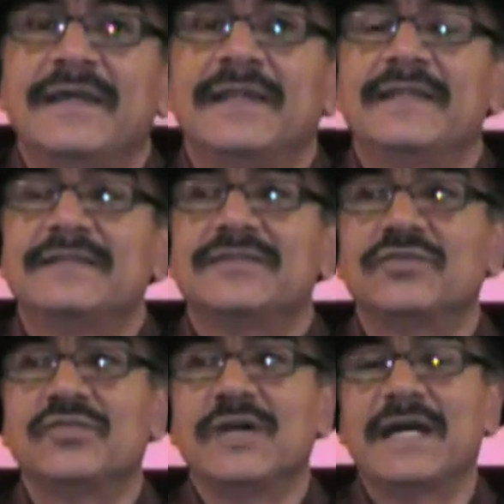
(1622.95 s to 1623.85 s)
and
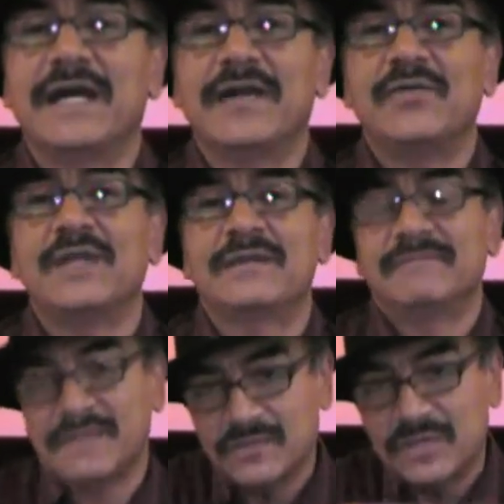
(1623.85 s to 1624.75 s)
so I
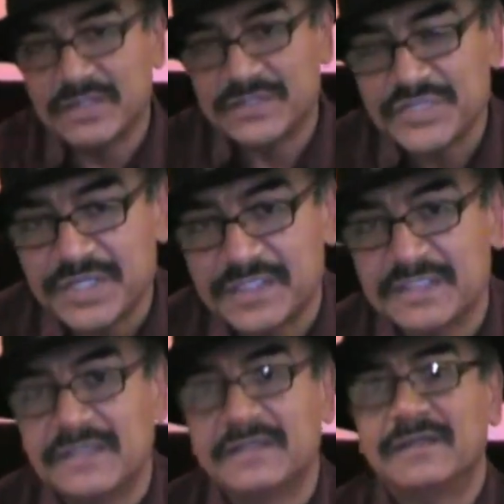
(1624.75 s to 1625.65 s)
wanna share it,